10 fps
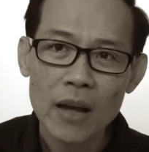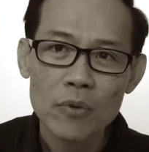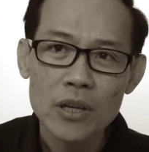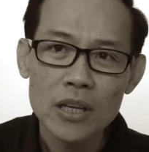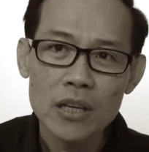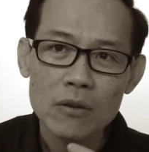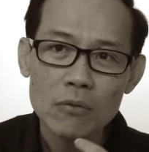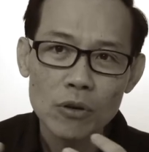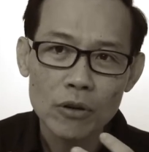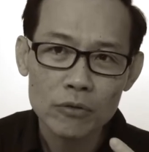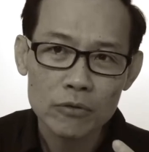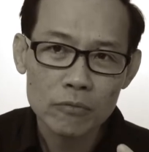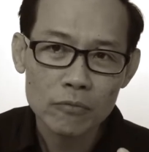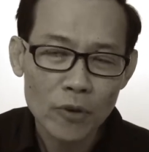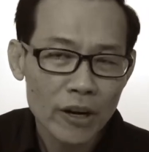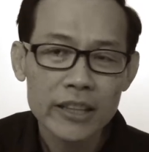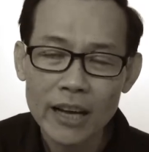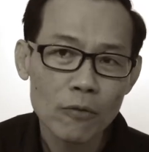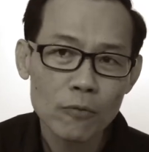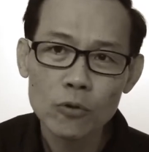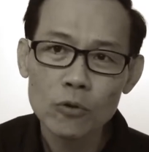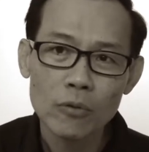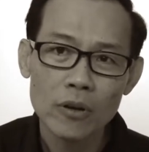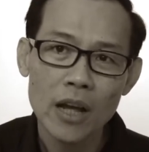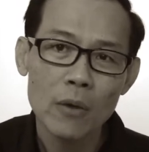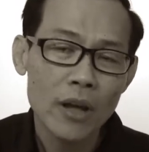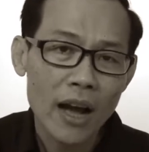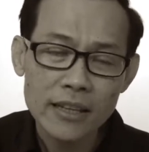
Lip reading: And we were very doubtful and we